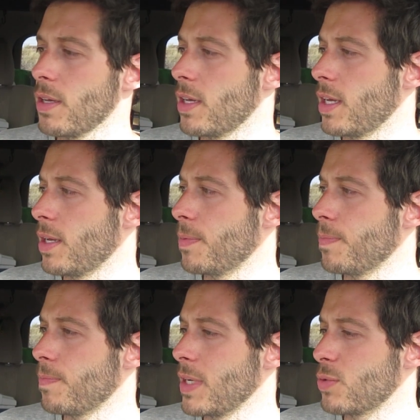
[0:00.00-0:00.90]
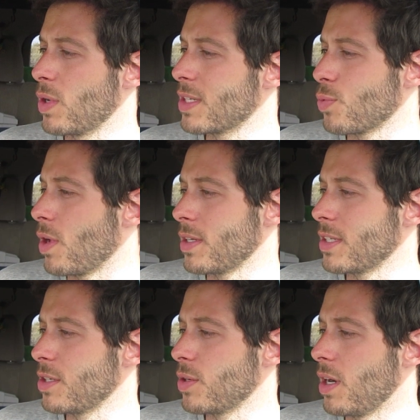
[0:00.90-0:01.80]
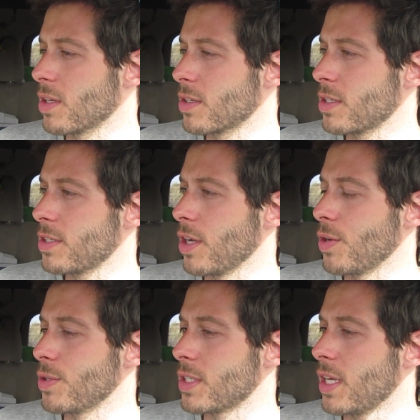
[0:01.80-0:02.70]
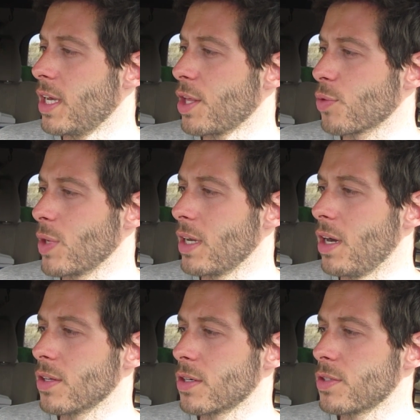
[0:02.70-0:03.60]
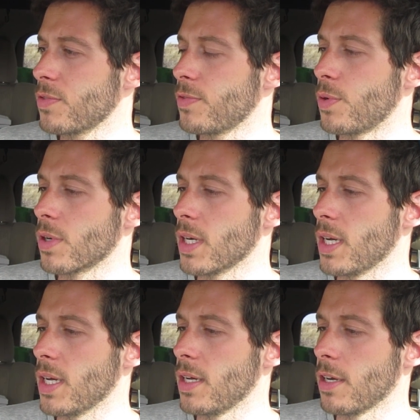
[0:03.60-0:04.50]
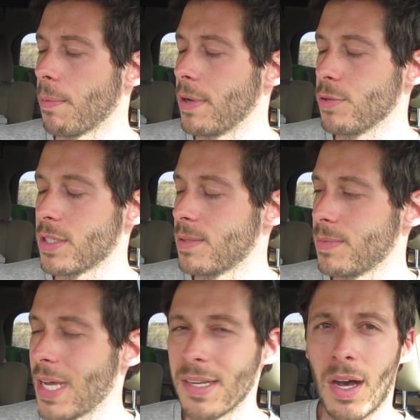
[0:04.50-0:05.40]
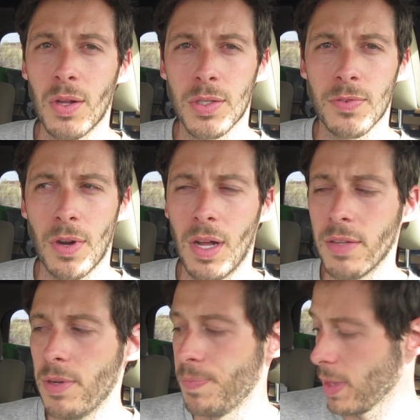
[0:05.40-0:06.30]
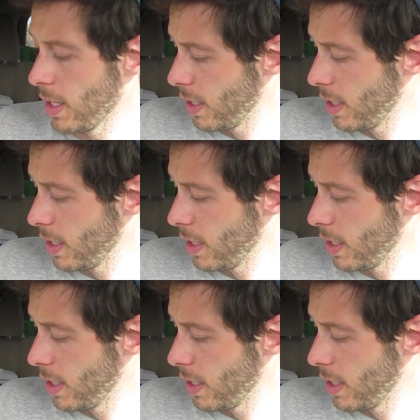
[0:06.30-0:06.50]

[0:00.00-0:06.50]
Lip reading: Each one is $1 to $2, so it was $3 for, it was $10 for all of them.